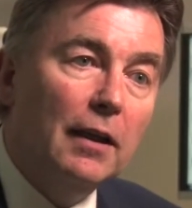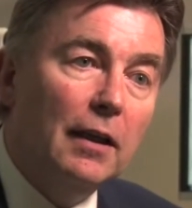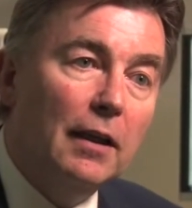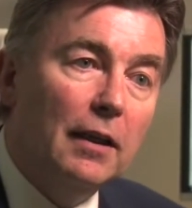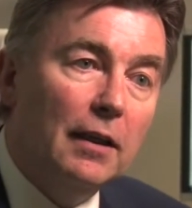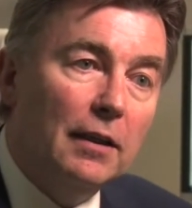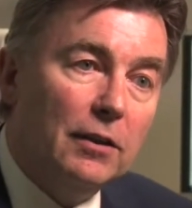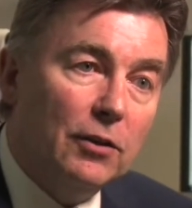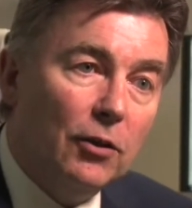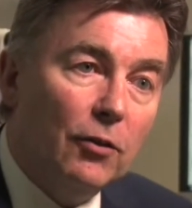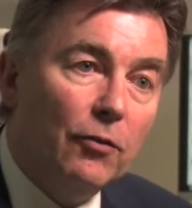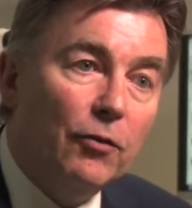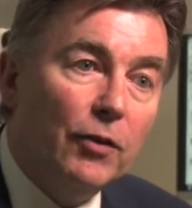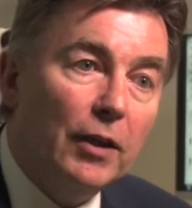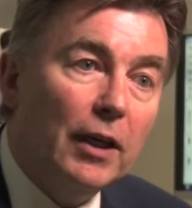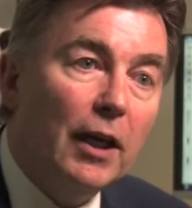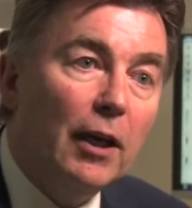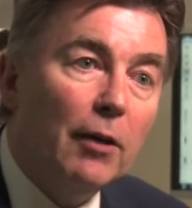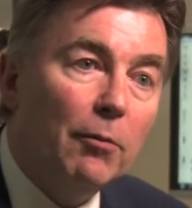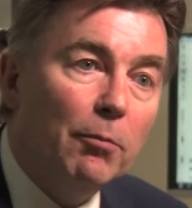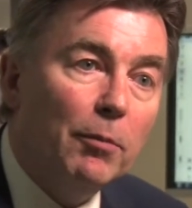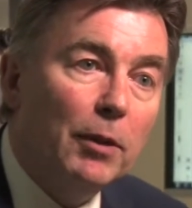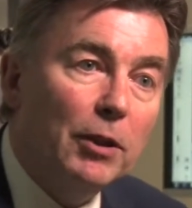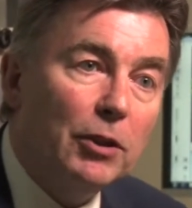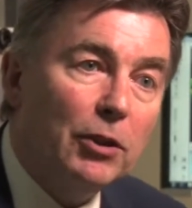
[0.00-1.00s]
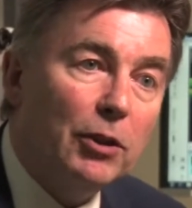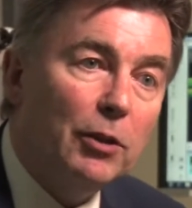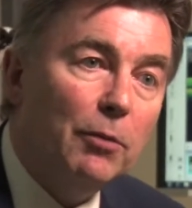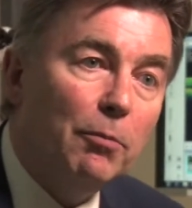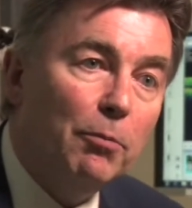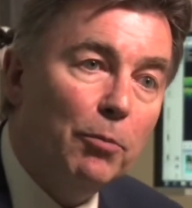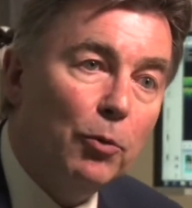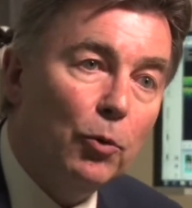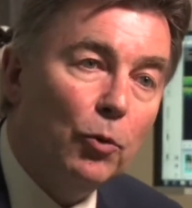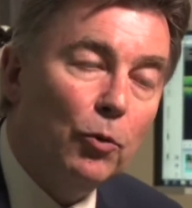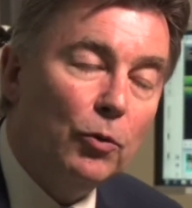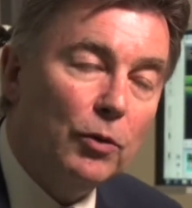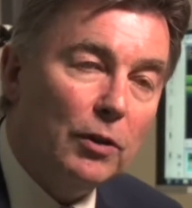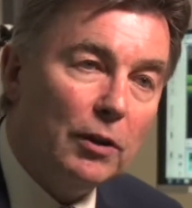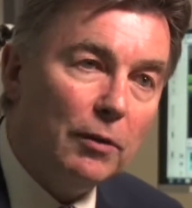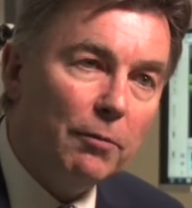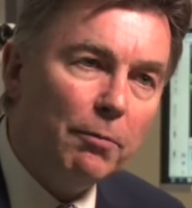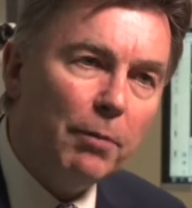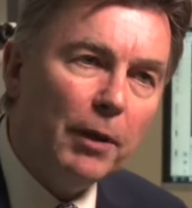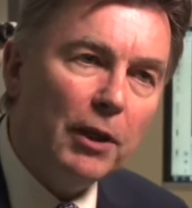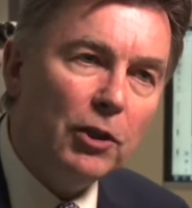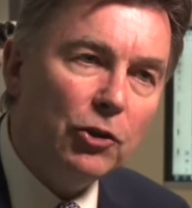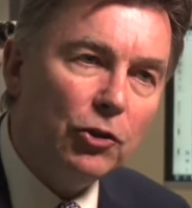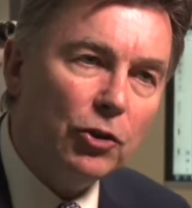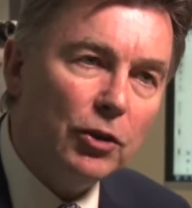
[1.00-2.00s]
is of the utmost importance, and
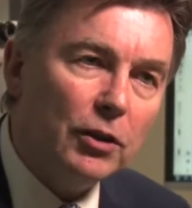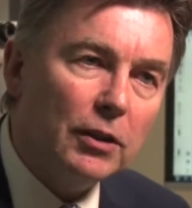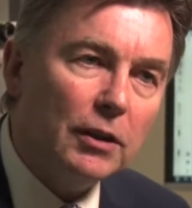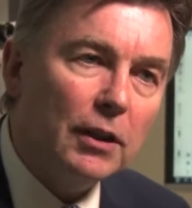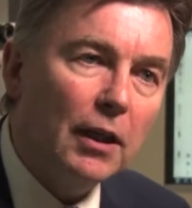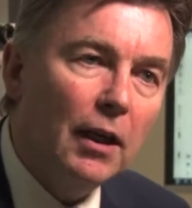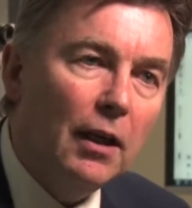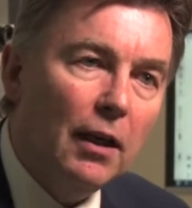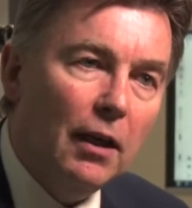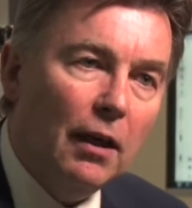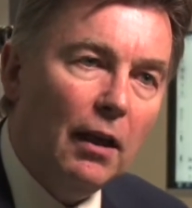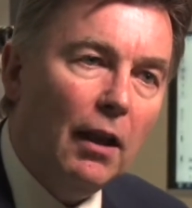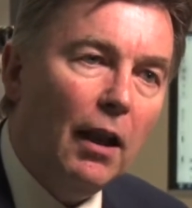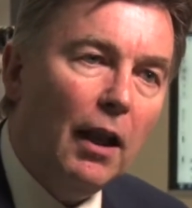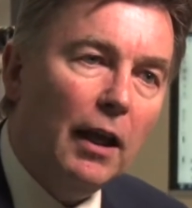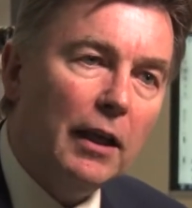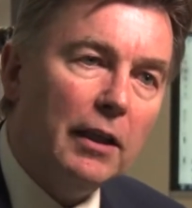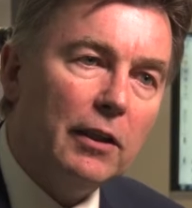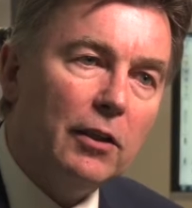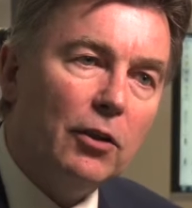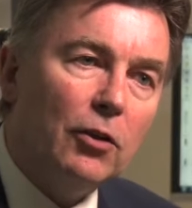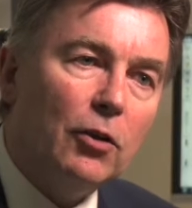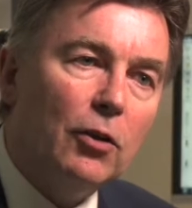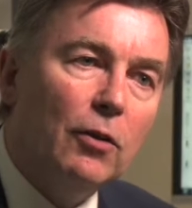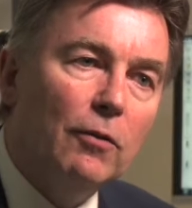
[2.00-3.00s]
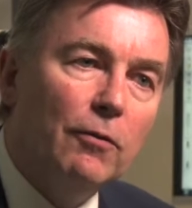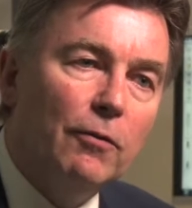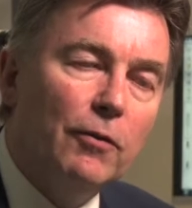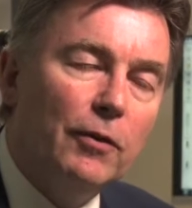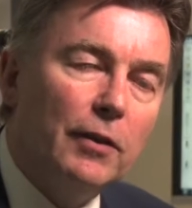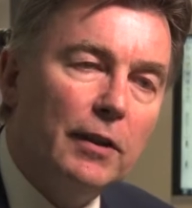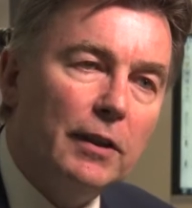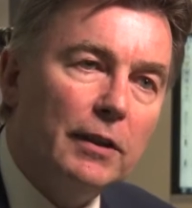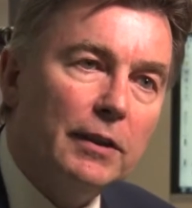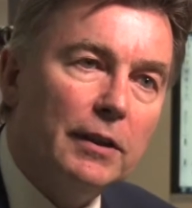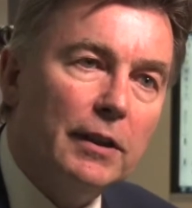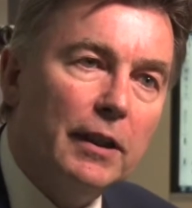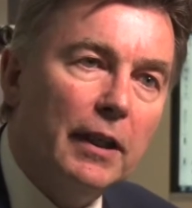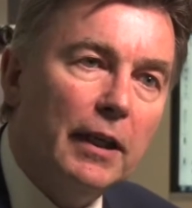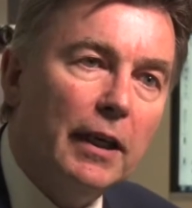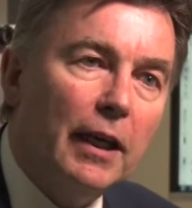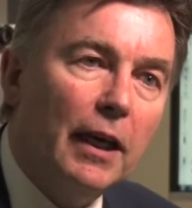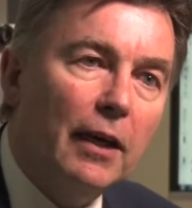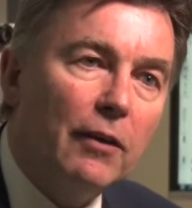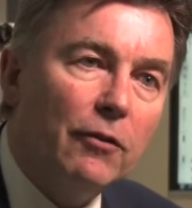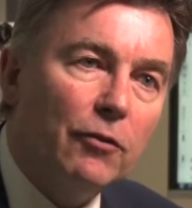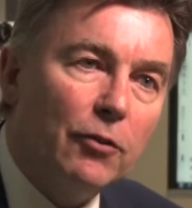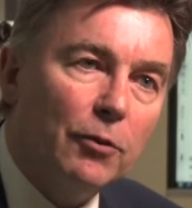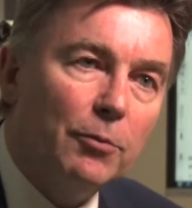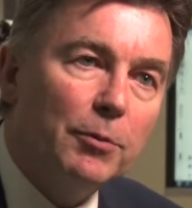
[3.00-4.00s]
patients like the confidence they
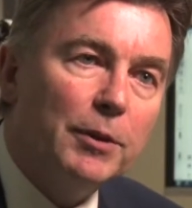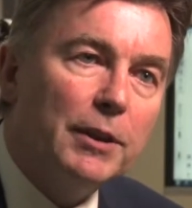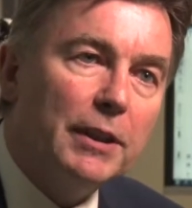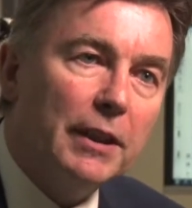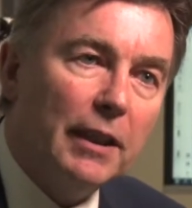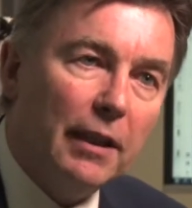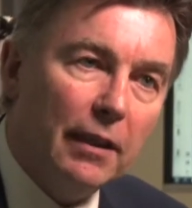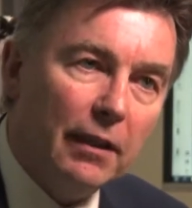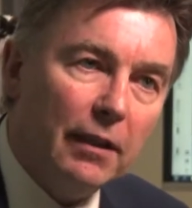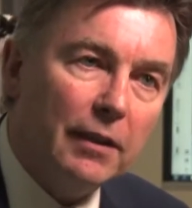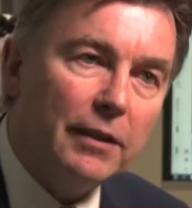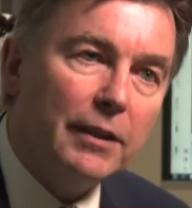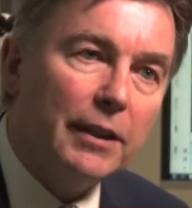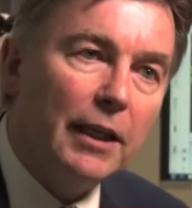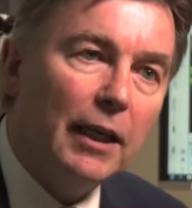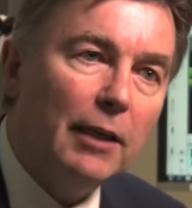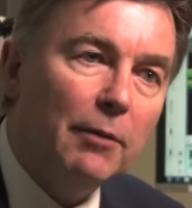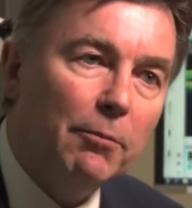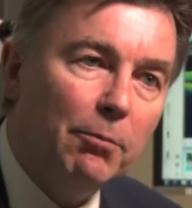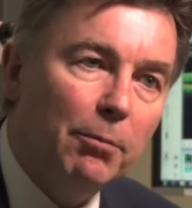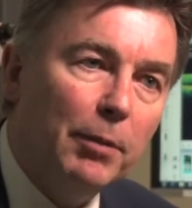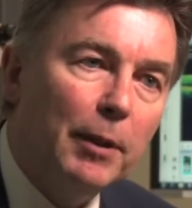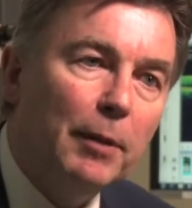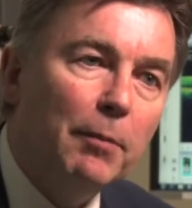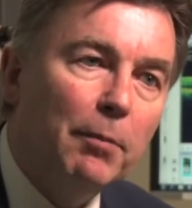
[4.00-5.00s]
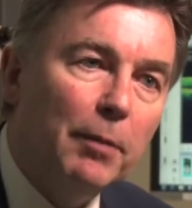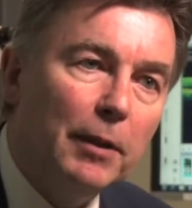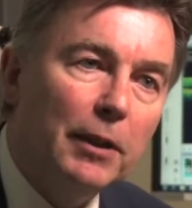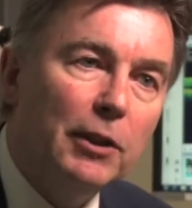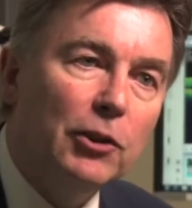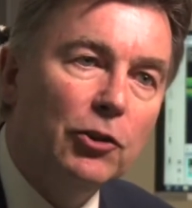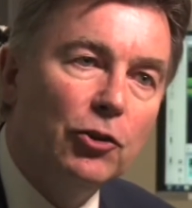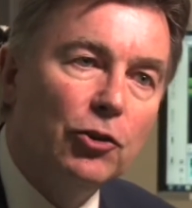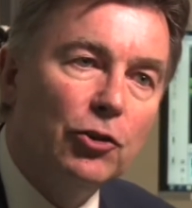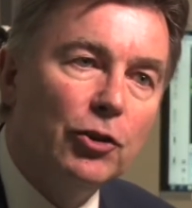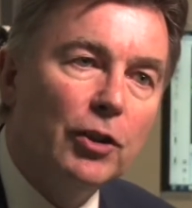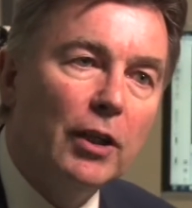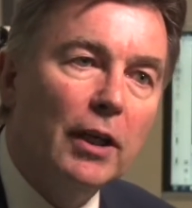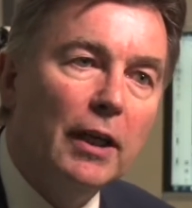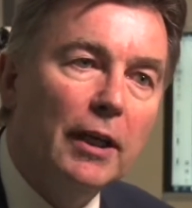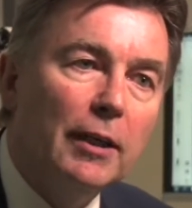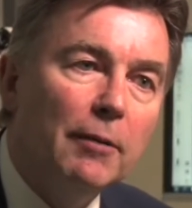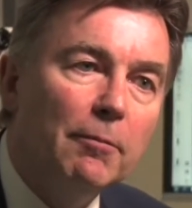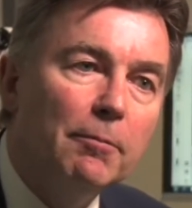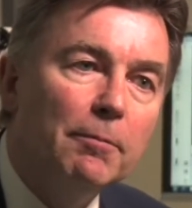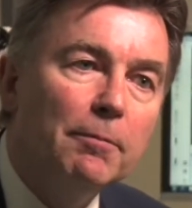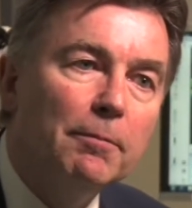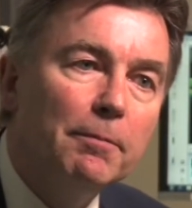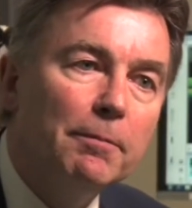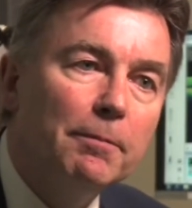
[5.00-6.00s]
get from seeing the same people each time.